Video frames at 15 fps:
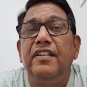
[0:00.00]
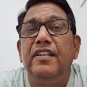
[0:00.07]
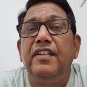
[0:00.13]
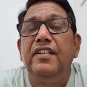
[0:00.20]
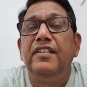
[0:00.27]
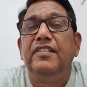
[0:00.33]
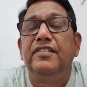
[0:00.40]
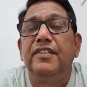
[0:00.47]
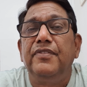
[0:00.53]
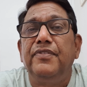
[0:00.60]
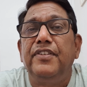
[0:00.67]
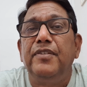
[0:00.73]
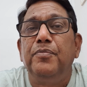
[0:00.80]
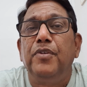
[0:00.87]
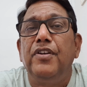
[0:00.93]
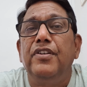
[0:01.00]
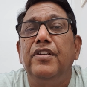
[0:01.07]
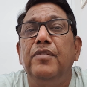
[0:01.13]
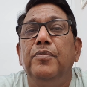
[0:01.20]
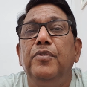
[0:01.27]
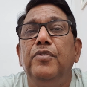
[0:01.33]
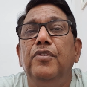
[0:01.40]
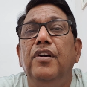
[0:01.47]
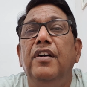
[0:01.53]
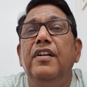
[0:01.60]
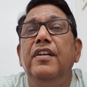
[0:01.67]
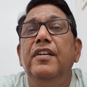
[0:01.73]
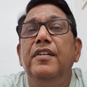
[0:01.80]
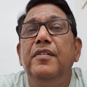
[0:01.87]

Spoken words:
any safety point of view, or